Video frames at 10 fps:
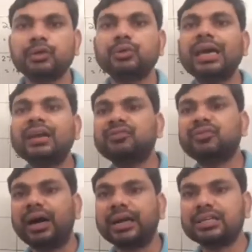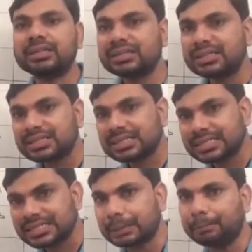You can find these
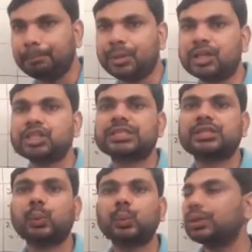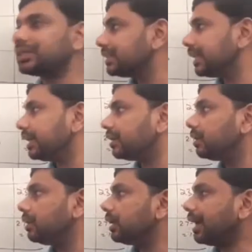symbols with
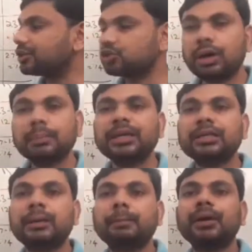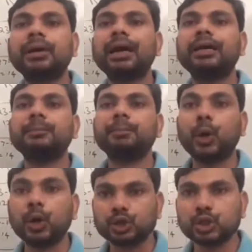their atomic number and
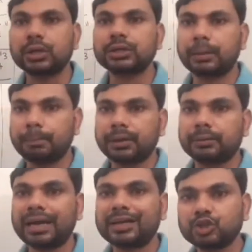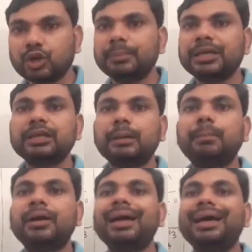proton number, atomic
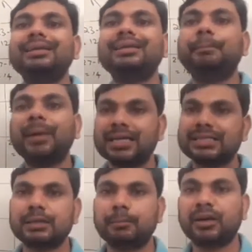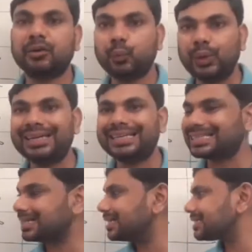number and mass number. We
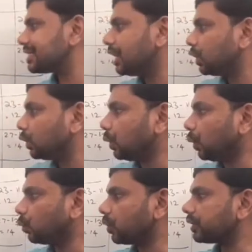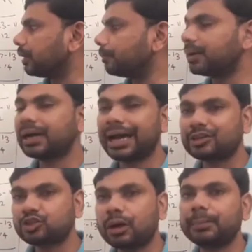discuss lower number,
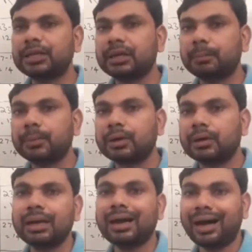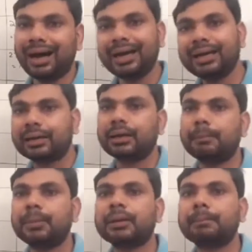atomic number, higher
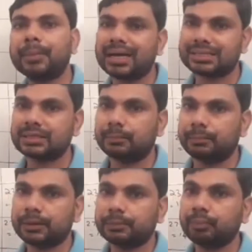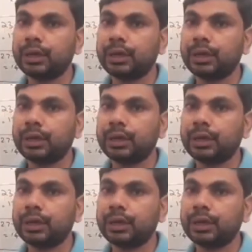number, mass number.